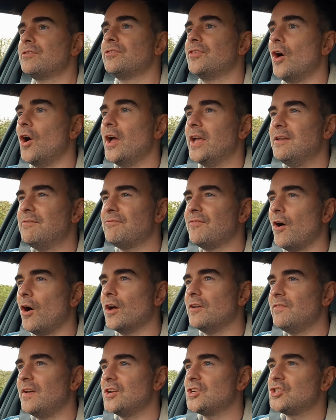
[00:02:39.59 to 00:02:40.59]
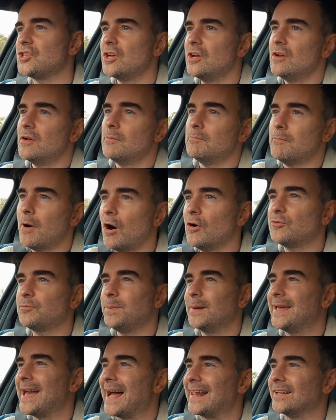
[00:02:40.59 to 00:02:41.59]
35-ish miles
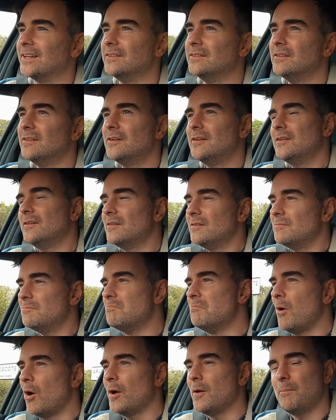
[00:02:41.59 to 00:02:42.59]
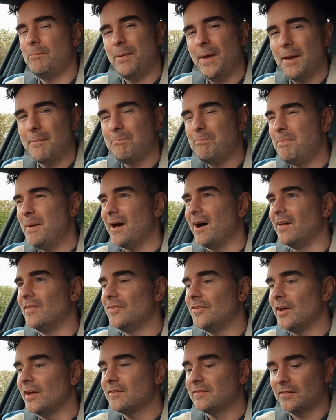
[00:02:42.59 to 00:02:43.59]
per gallon, might be a bit
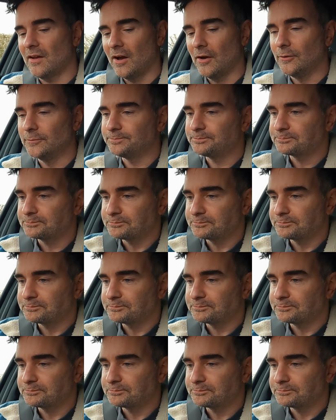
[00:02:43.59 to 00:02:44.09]
under. So